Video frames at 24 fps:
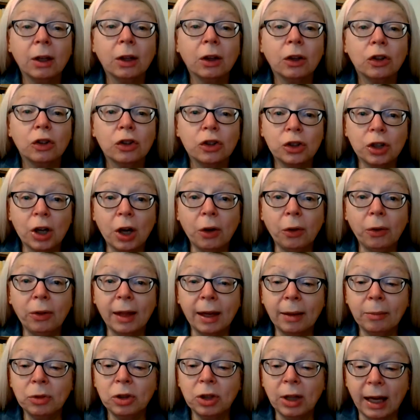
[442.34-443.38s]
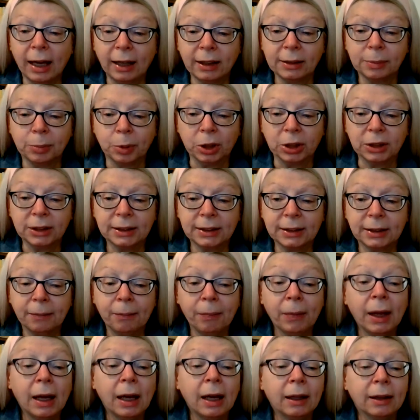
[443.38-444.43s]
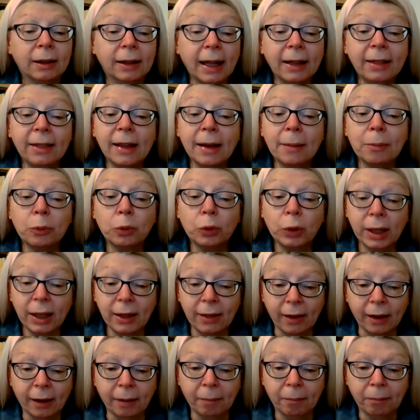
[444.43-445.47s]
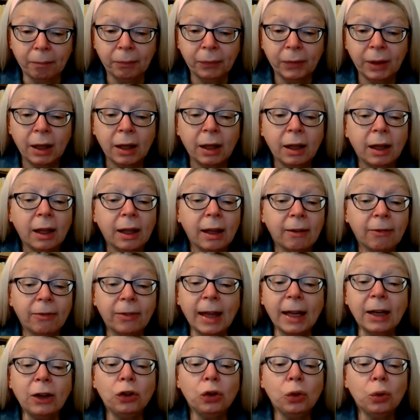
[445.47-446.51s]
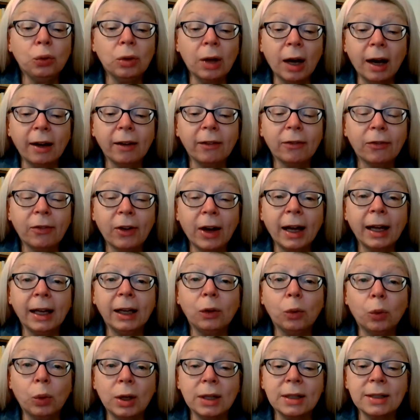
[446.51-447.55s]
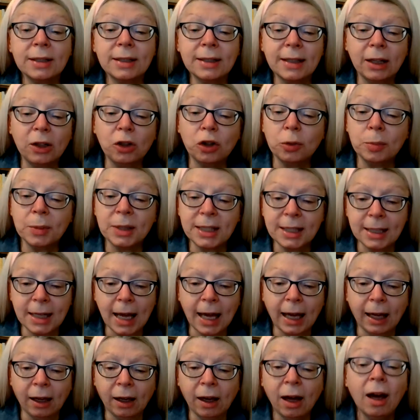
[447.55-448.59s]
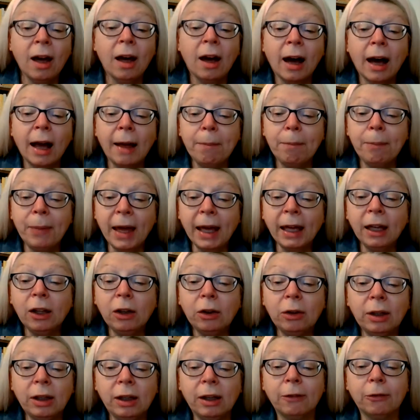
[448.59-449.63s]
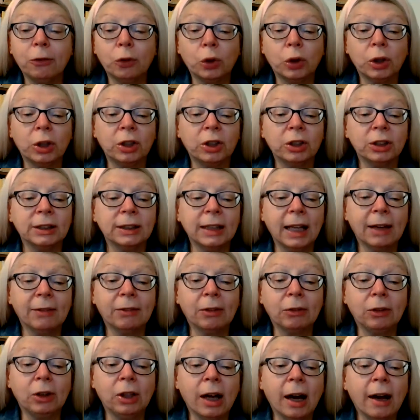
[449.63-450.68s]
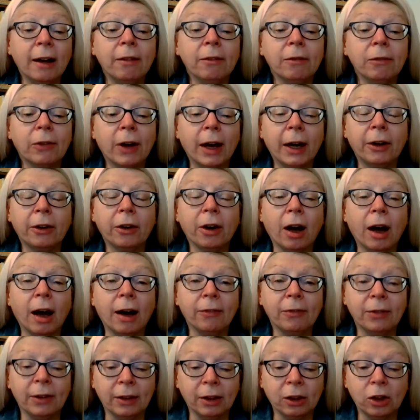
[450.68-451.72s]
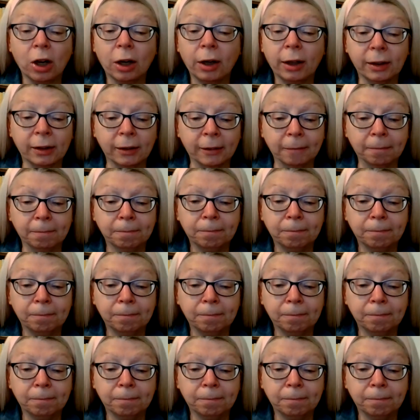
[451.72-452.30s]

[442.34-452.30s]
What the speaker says: Show them to experts. Let them read them. If they do not find one single mistake, I beg you to give orders to have a gun fired off in the garden.